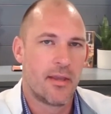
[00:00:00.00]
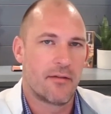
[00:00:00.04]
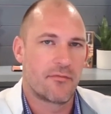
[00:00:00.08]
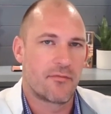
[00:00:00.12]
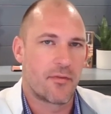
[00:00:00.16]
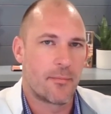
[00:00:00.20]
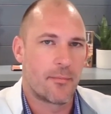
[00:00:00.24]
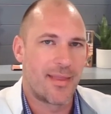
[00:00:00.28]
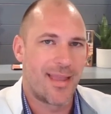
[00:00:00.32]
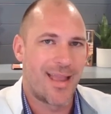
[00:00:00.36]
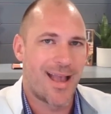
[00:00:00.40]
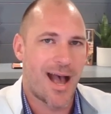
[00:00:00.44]

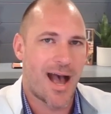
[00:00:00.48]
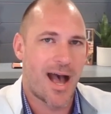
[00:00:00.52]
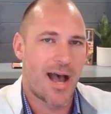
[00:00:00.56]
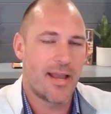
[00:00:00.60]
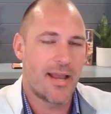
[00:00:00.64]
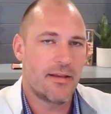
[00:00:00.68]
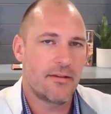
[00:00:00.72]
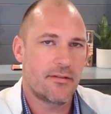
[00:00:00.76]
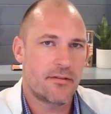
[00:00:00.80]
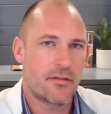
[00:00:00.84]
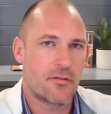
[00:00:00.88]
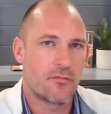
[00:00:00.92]
from the
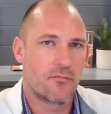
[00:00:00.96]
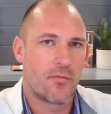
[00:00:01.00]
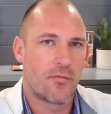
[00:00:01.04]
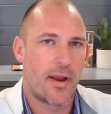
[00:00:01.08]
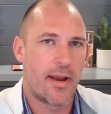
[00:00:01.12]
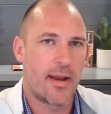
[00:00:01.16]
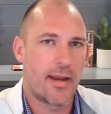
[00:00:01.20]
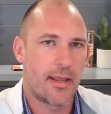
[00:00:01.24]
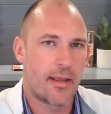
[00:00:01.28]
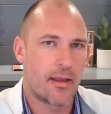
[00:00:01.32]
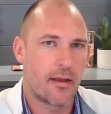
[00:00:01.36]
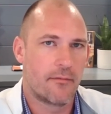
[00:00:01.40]
highest
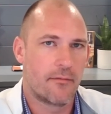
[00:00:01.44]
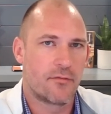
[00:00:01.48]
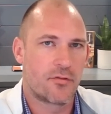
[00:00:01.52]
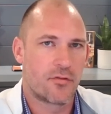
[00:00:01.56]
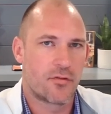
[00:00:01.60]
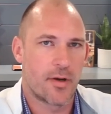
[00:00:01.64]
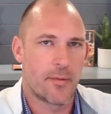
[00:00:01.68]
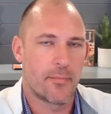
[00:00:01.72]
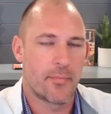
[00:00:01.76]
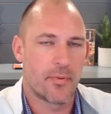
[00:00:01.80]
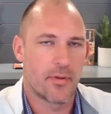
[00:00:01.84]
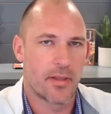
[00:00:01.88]
rating of
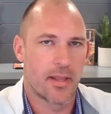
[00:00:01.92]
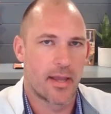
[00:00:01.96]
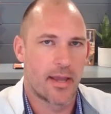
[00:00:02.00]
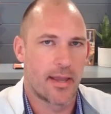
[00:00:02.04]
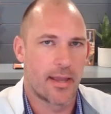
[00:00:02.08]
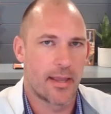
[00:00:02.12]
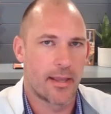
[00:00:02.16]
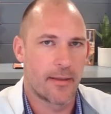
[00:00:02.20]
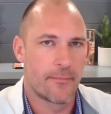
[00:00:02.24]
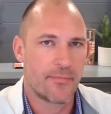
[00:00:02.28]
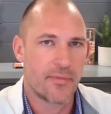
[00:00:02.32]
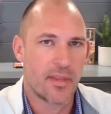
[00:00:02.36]

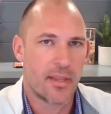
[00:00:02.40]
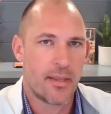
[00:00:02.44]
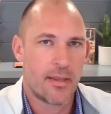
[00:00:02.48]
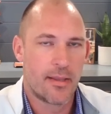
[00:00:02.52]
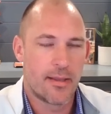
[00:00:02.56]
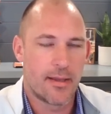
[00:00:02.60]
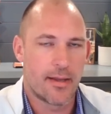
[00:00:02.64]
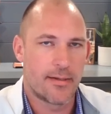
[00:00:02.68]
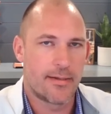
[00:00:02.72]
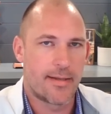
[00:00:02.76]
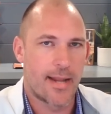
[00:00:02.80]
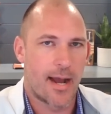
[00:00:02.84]
AAA
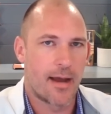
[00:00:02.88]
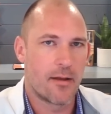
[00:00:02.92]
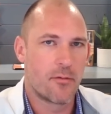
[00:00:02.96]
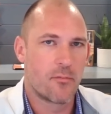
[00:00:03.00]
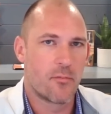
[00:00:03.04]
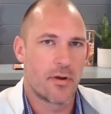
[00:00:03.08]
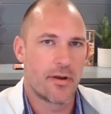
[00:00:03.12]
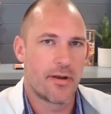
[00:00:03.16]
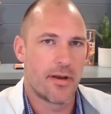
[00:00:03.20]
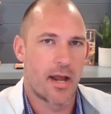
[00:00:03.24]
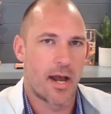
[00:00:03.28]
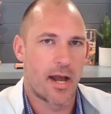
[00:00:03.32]
down
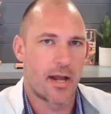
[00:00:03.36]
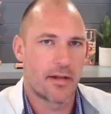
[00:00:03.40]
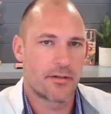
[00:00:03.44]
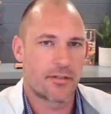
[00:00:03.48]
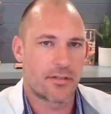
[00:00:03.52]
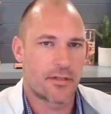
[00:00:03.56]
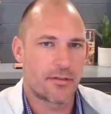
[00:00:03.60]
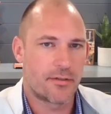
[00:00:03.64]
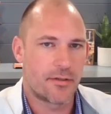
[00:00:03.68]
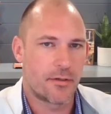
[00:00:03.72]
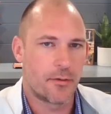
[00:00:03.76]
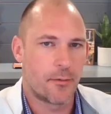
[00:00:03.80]
one
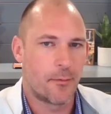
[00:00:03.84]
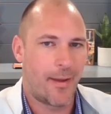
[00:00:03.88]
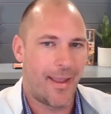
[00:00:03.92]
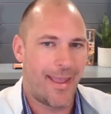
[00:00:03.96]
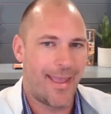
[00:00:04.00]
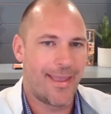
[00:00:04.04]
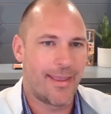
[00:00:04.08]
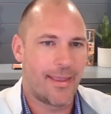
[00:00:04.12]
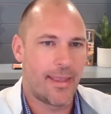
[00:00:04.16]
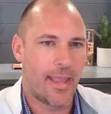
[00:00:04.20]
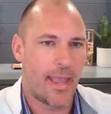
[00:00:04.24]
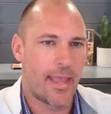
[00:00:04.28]
notch to
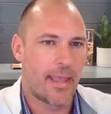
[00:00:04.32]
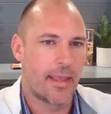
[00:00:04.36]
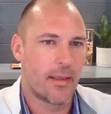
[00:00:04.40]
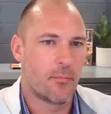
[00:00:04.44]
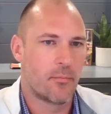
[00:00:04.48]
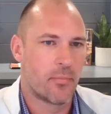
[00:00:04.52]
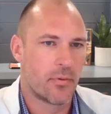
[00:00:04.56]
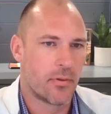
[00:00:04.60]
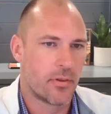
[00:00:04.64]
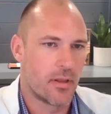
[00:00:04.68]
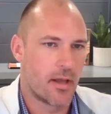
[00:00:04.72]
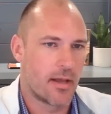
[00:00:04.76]

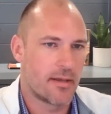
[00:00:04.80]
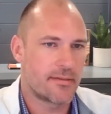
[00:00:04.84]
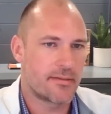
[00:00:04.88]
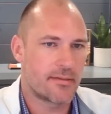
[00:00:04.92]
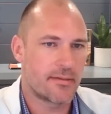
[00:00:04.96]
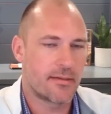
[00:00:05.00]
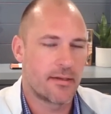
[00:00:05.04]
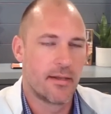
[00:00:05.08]
AA+,